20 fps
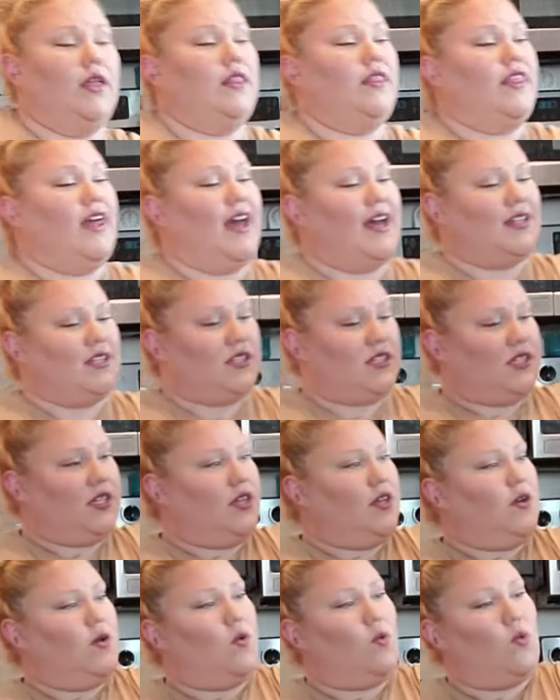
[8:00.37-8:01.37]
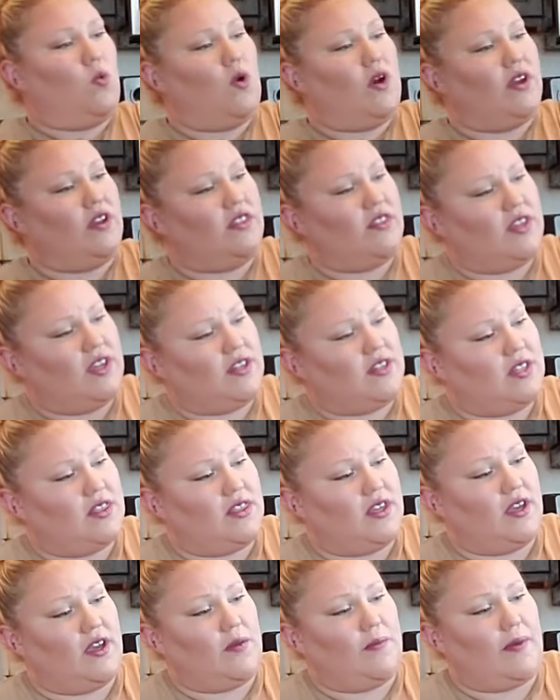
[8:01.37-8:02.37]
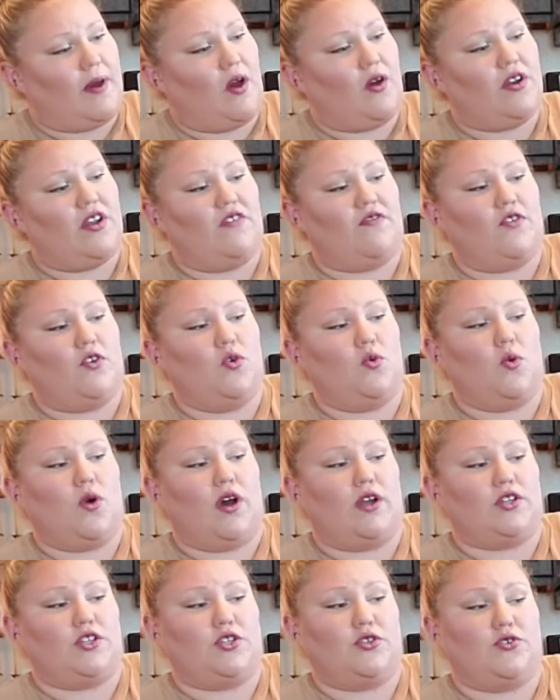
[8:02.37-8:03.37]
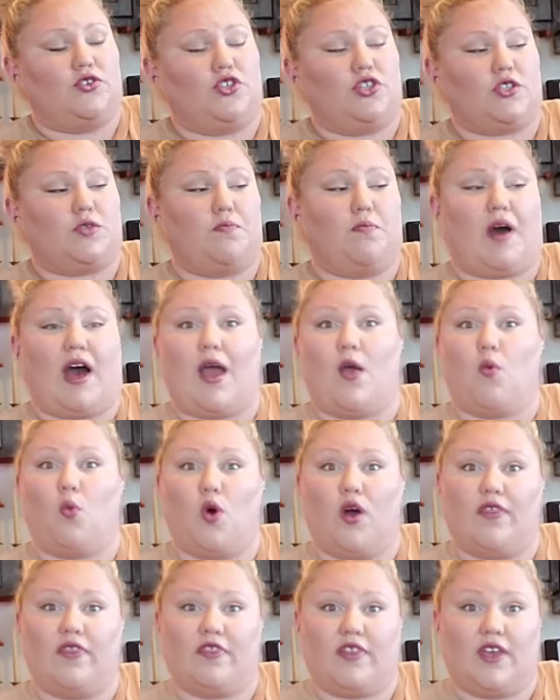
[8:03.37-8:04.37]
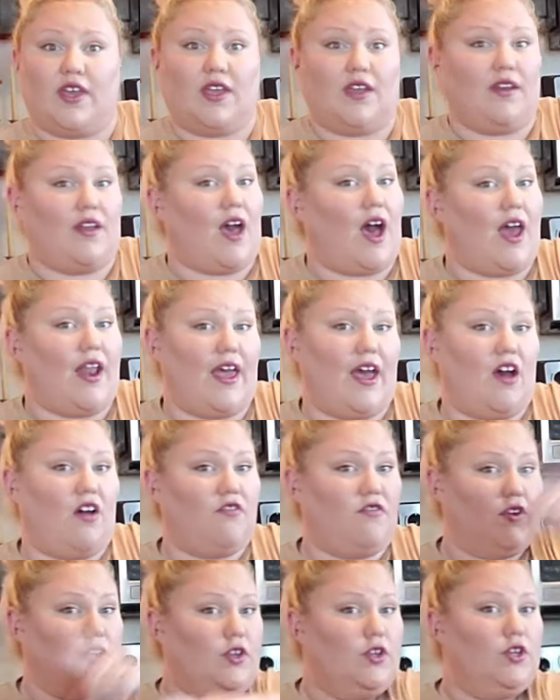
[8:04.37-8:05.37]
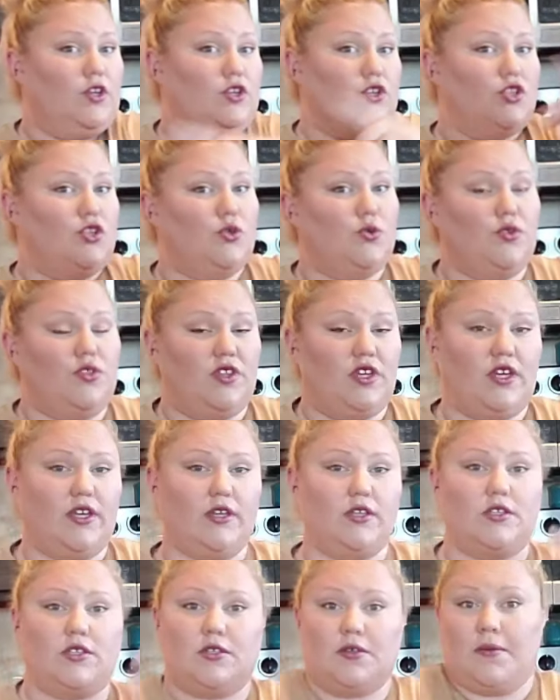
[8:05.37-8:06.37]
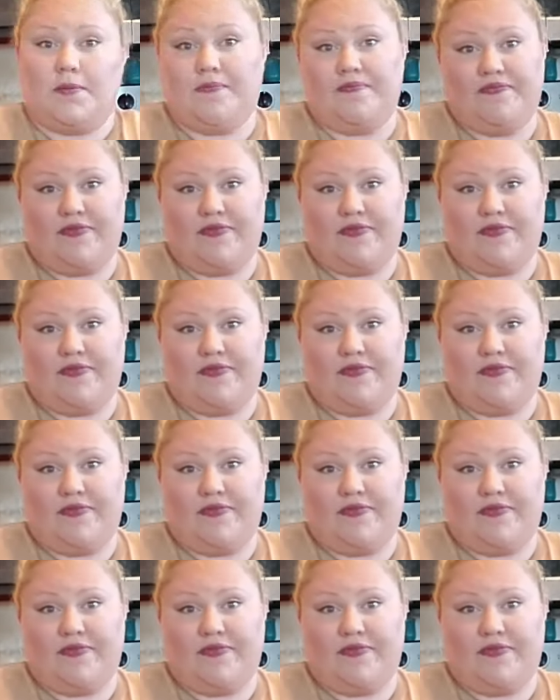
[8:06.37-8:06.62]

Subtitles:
that's one thing to think about if you want to just buy one thing and not have two things.